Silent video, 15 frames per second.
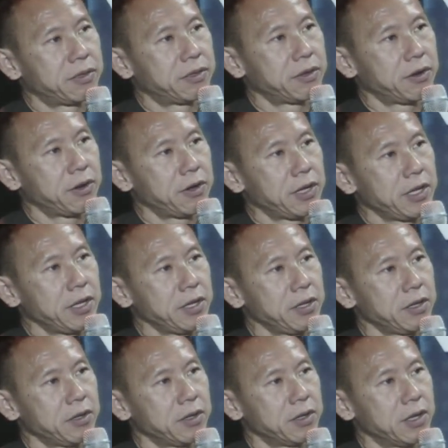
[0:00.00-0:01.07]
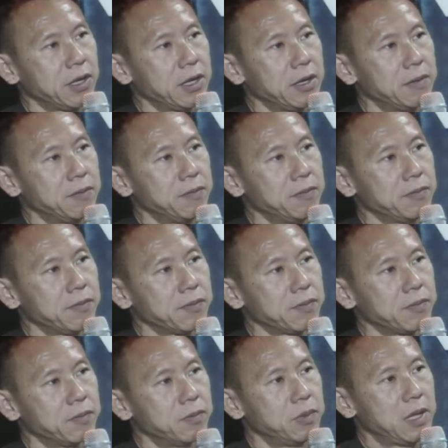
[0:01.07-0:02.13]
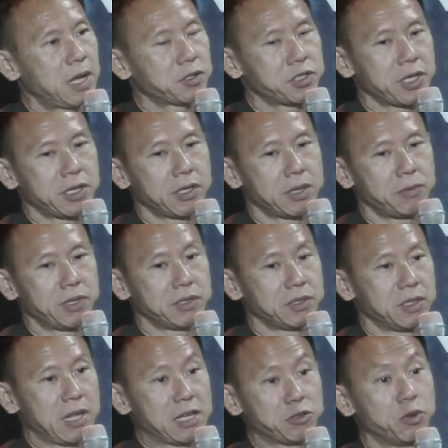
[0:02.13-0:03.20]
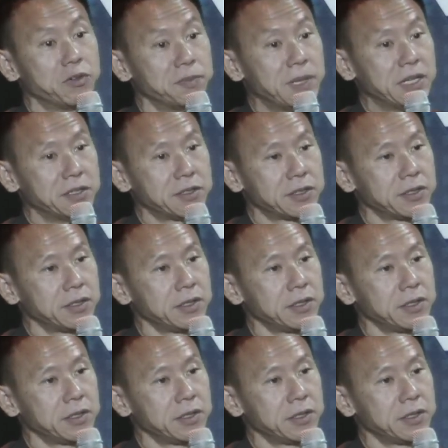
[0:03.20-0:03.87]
30 blockchain companies last 12 months.